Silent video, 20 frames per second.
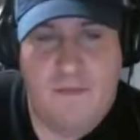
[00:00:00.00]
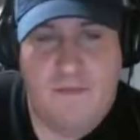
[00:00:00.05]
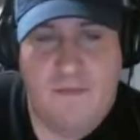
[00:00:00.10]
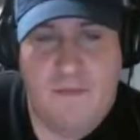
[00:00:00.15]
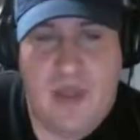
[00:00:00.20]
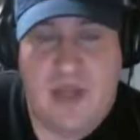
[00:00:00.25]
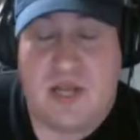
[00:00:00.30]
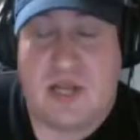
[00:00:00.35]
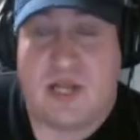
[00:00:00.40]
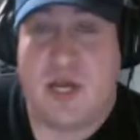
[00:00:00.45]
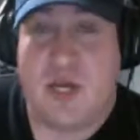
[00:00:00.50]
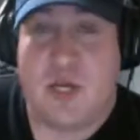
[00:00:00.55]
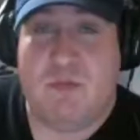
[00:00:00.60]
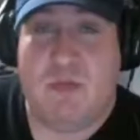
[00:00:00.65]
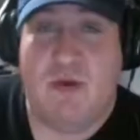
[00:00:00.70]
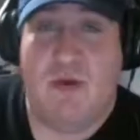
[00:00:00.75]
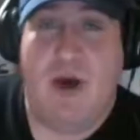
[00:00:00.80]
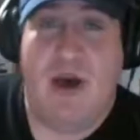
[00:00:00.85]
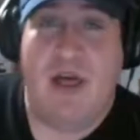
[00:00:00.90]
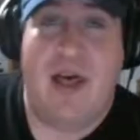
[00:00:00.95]
Excuse me
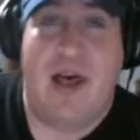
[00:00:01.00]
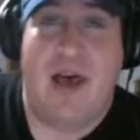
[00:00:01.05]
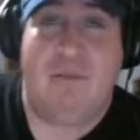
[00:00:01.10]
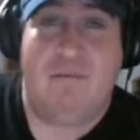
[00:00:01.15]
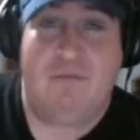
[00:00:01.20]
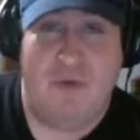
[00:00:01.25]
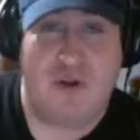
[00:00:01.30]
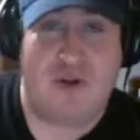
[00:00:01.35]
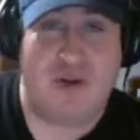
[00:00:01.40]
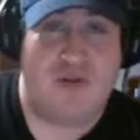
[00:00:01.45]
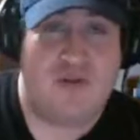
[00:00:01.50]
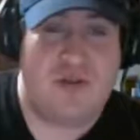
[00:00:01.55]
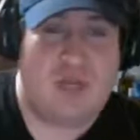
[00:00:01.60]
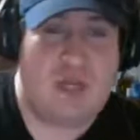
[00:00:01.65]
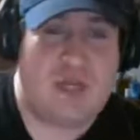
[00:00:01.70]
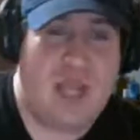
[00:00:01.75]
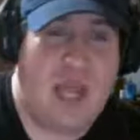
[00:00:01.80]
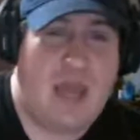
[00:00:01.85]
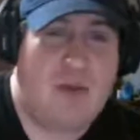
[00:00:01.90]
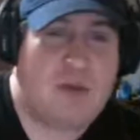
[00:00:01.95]
while I butcher this
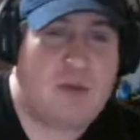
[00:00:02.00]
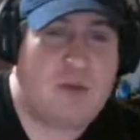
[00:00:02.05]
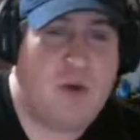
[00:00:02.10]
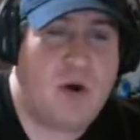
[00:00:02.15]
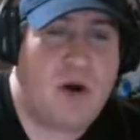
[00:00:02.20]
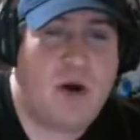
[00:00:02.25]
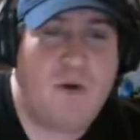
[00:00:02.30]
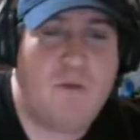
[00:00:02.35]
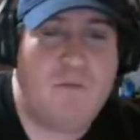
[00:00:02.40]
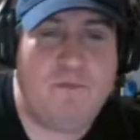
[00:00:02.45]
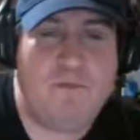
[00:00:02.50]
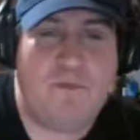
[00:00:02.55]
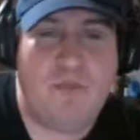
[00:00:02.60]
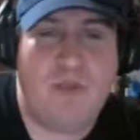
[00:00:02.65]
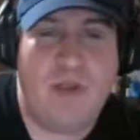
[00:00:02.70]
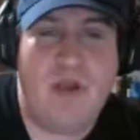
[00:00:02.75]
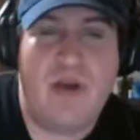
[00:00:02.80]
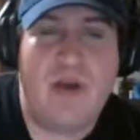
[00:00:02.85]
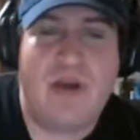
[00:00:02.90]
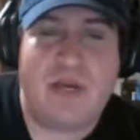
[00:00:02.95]
name as well.
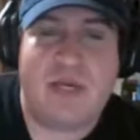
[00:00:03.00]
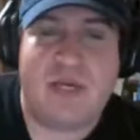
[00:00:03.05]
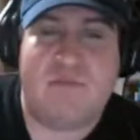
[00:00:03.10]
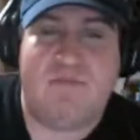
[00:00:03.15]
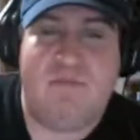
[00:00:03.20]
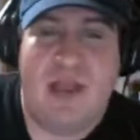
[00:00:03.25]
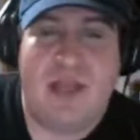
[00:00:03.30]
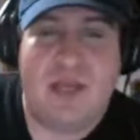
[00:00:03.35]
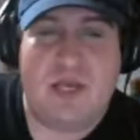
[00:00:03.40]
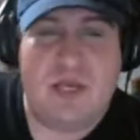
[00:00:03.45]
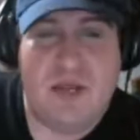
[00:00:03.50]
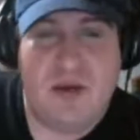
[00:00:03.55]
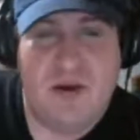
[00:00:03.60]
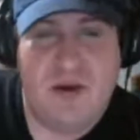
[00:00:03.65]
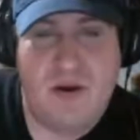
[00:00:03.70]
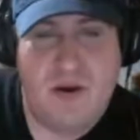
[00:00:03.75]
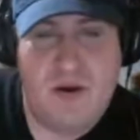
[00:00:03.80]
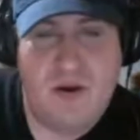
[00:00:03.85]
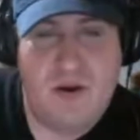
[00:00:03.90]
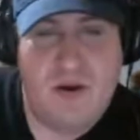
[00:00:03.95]

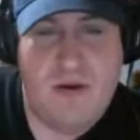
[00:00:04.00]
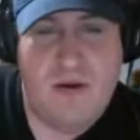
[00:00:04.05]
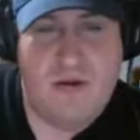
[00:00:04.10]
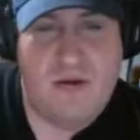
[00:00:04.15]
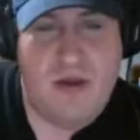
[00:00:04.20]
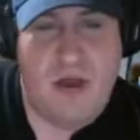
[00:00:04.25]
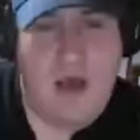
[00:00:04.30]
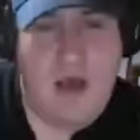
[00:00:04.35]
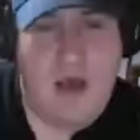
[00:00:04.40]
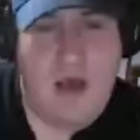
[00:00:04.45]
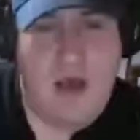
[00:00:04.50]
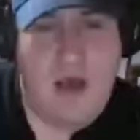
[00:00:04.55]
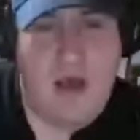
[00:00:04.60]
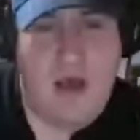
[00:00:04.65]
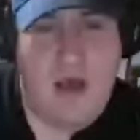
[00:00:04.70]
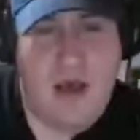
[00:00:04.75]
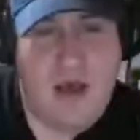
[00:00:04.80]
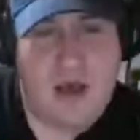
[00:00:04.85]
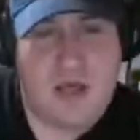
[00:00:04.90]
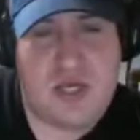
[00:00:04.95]
Spencer
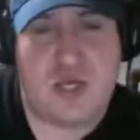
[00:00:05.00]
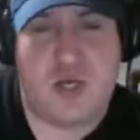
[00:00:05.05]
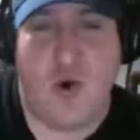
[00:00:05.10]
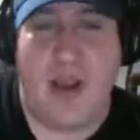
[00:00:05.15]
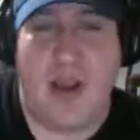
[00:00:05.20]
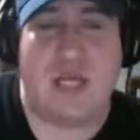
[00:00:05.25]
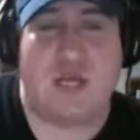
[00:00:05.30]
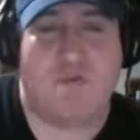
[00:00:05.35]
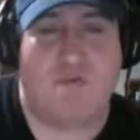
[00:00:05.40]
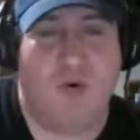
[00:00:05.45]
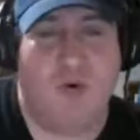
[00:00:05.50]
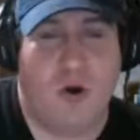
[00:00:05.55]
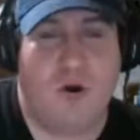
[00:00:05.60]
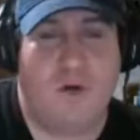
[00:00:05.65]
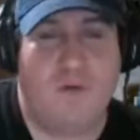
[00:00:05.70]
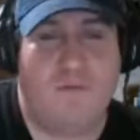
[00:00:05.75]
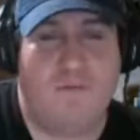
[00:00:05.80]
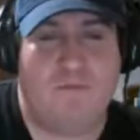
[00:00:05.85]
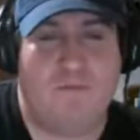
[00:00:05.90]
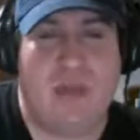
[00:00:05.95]

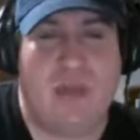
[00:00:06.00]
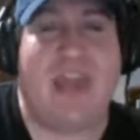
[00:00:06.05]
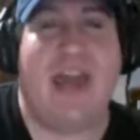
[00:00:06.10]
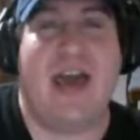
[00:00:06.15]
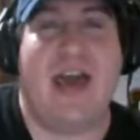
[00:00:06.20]
Strasmore.